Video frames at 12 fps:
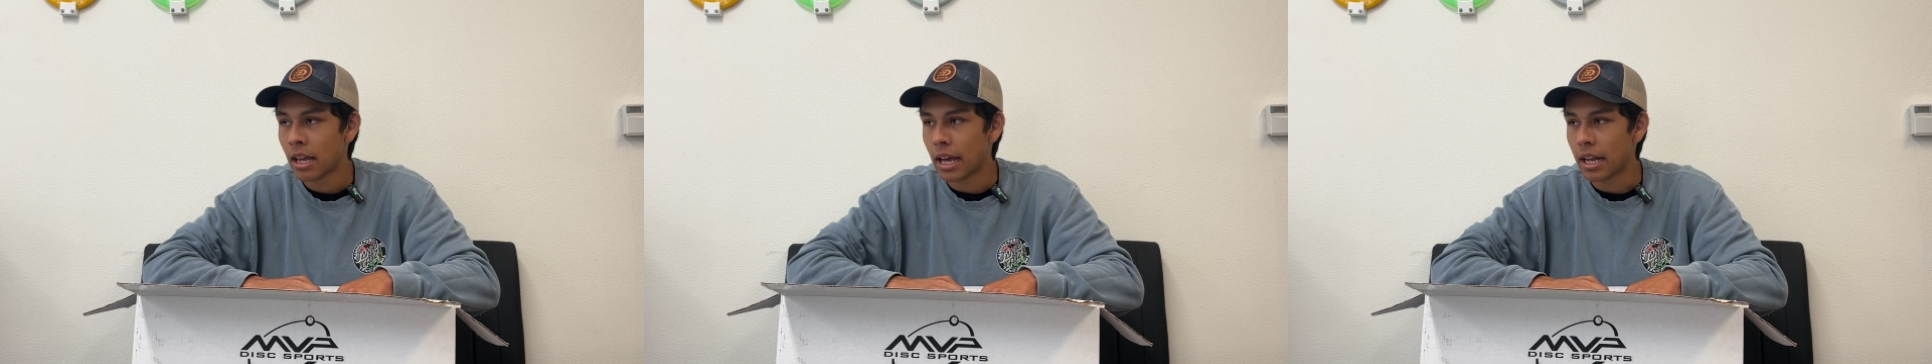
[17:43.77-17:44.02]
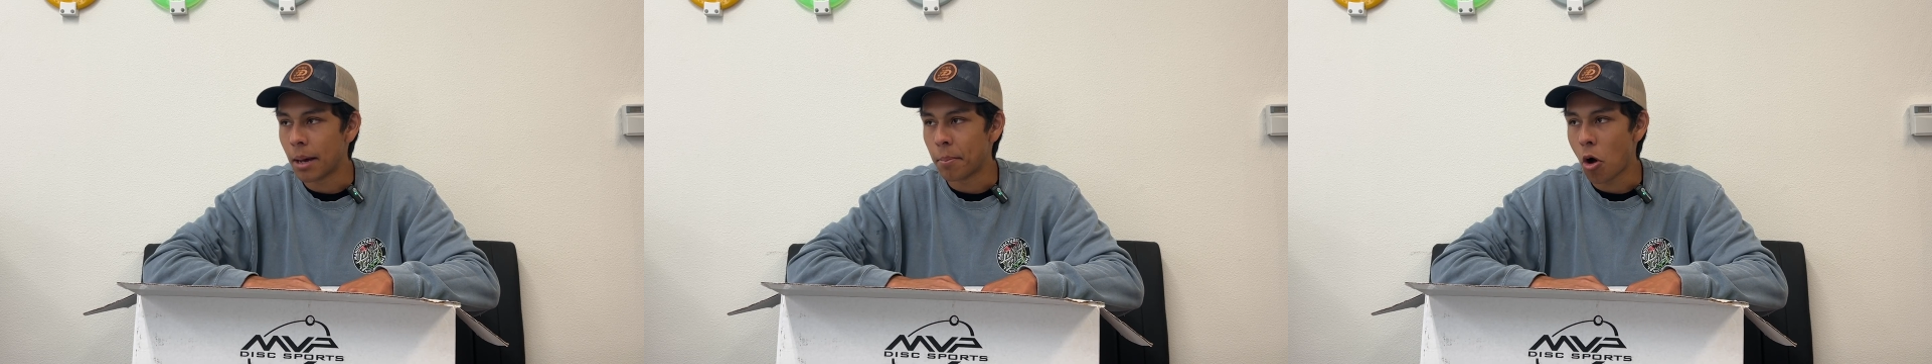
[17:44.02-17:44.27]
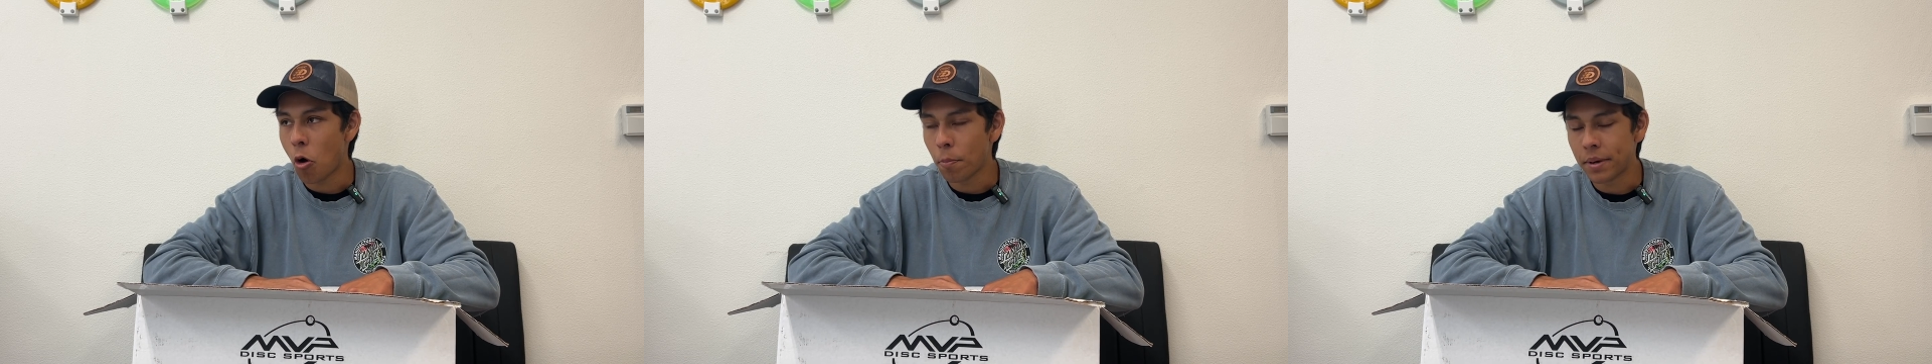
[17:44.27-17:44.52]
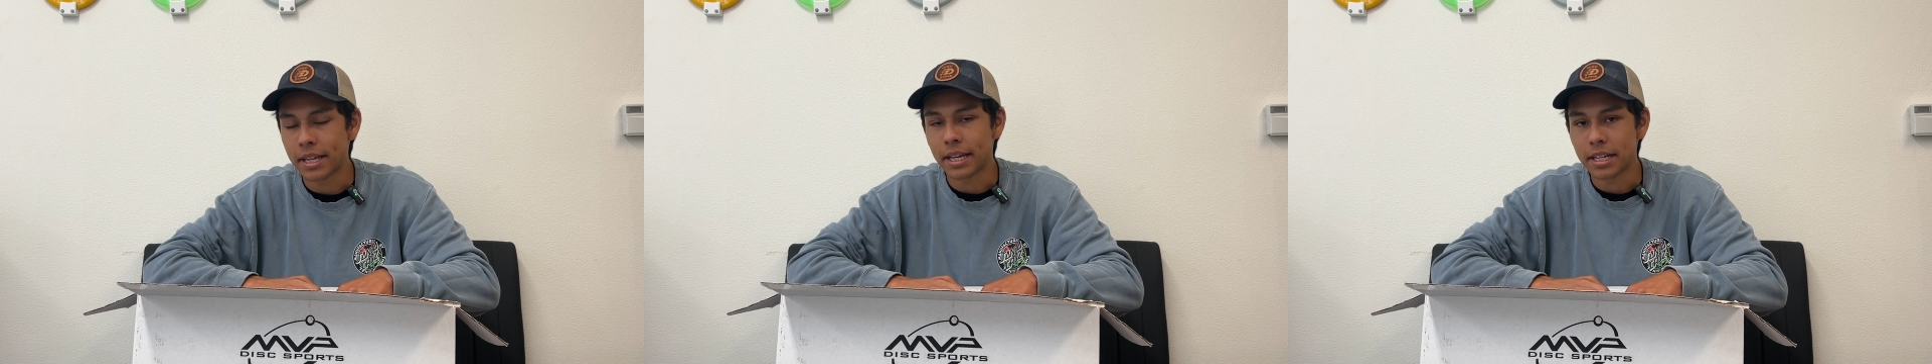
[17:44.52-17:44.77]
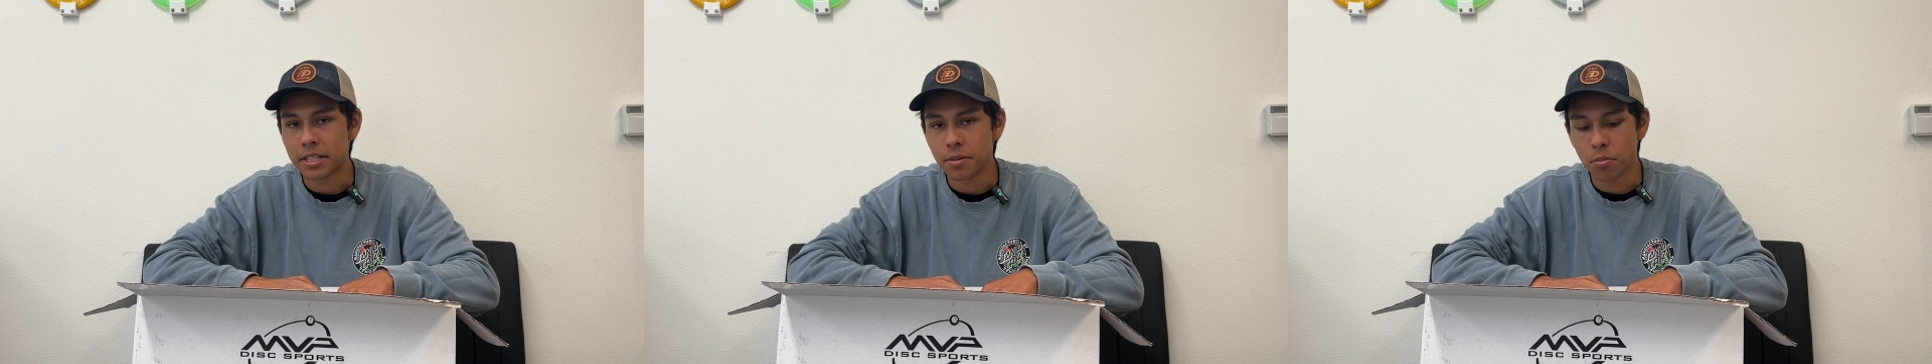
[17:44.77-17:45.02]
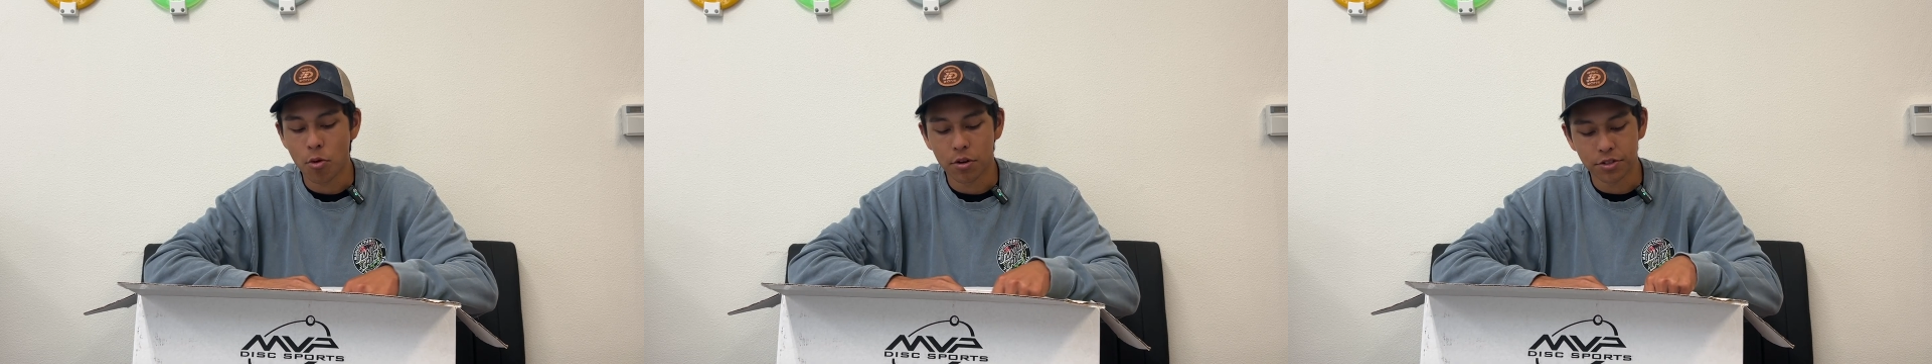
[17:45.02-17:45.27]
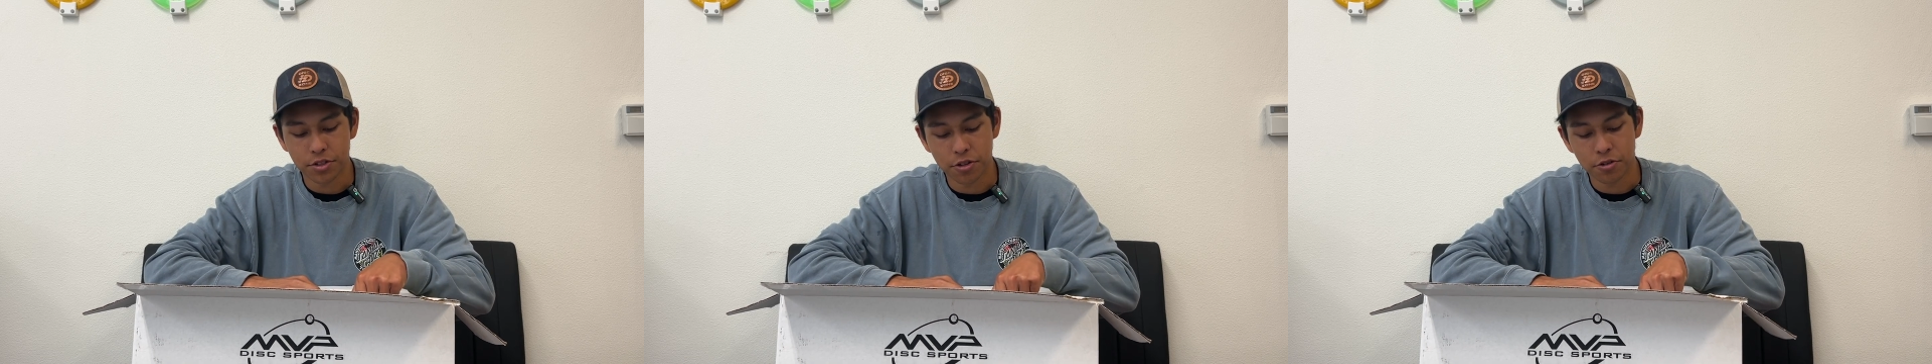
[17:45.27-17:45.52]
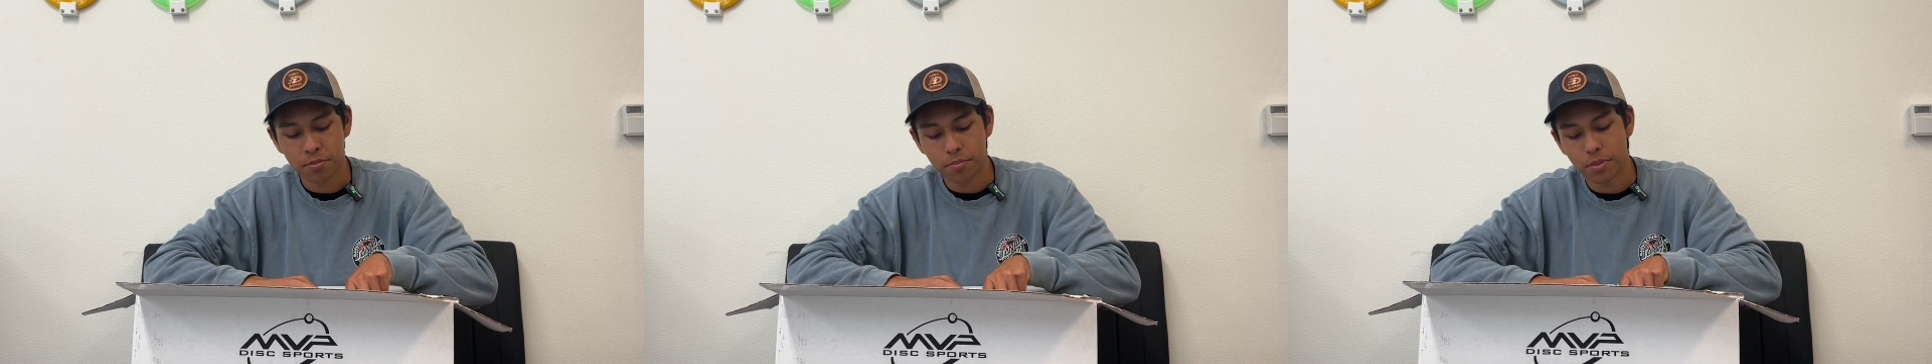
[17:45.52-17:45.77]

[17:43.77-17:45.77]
and I'm hoping to get some more in soon.